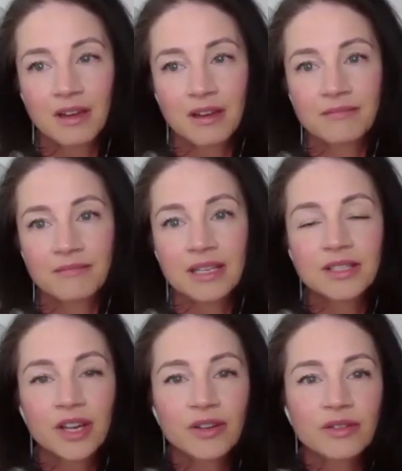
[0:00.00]

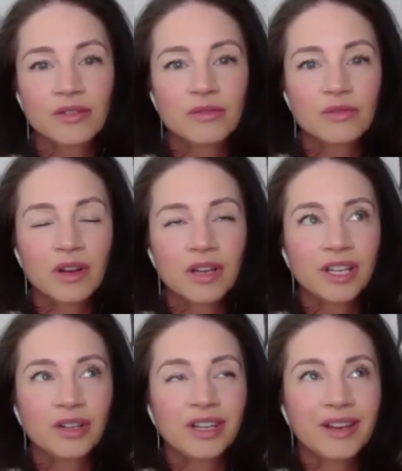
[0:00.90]
And so
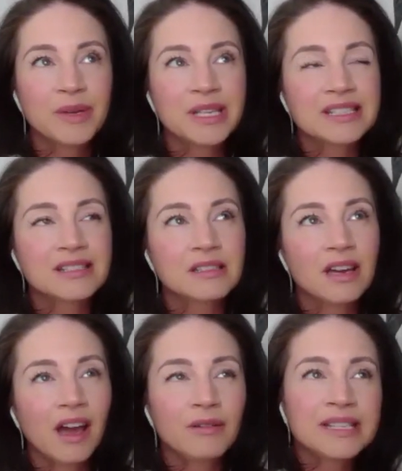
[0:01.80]
it was,
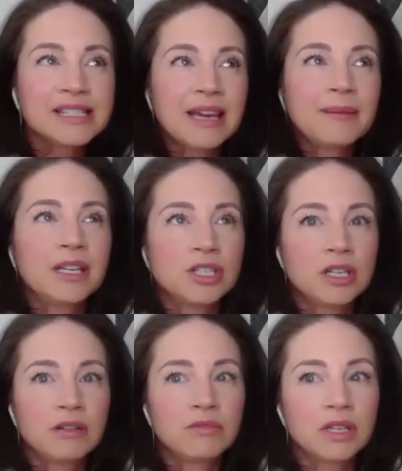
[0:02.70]
I would say my
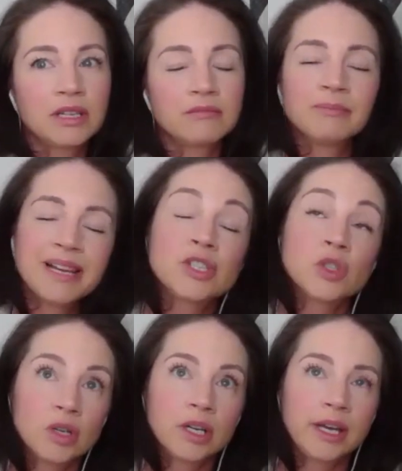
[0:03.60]
journey really, my
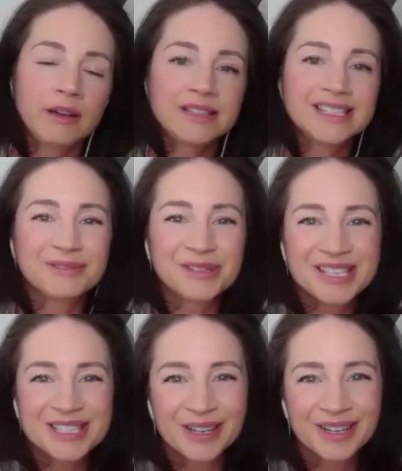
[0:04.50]
story, I would say
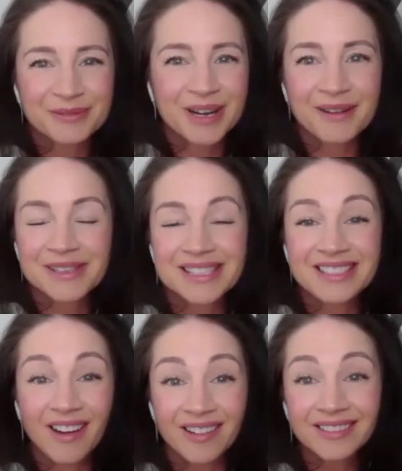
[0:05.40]
really started when I was
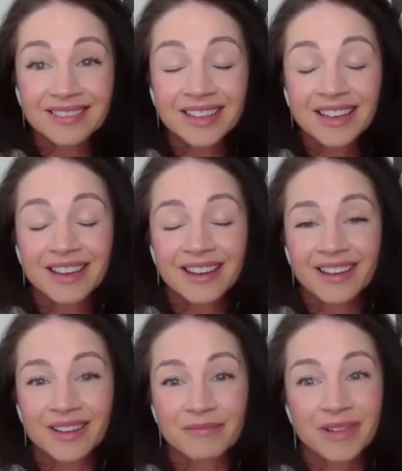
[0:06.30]
young,
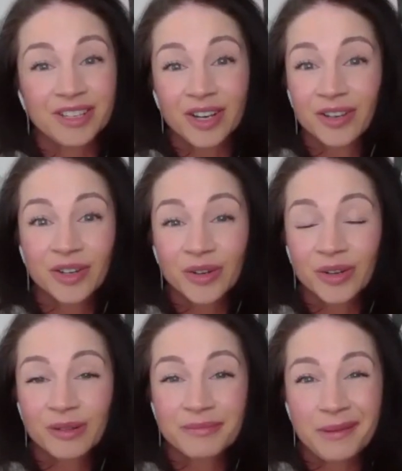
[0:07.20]
a young
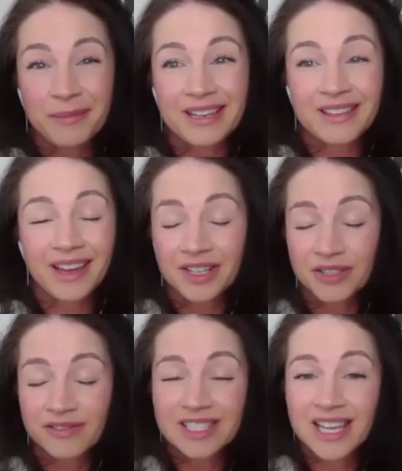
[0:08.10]
girl, maybe the
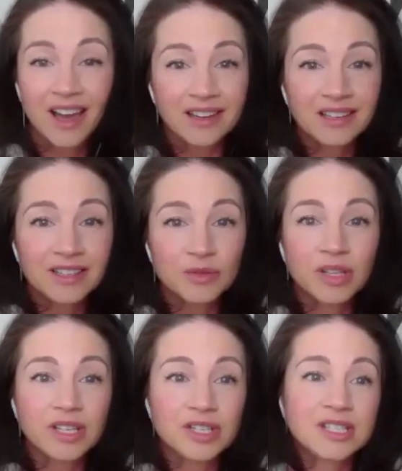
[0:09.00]
age of 10, and
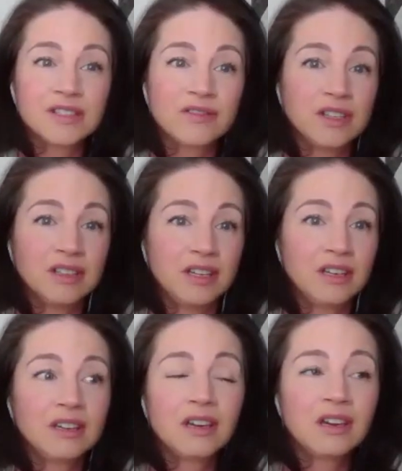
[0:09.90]
really just
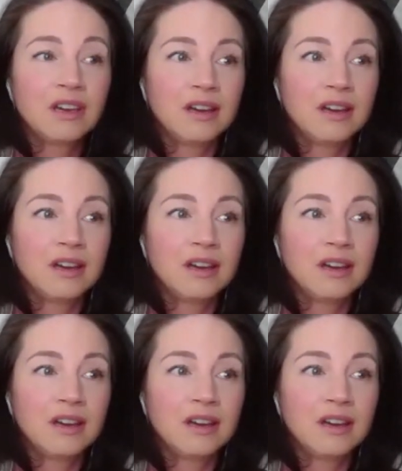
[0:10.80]
feeling,